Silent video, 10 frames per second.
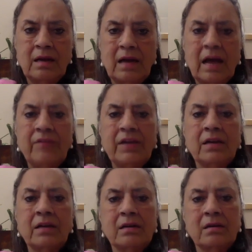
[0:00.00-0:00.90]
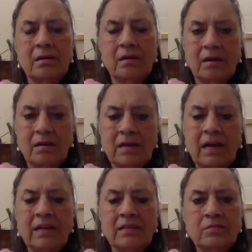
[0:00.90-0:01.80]
having a
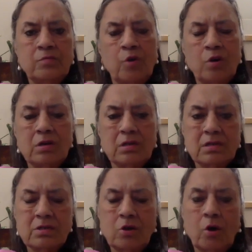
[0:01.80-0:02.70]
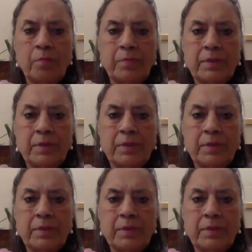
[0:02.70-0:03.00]
nice small shop.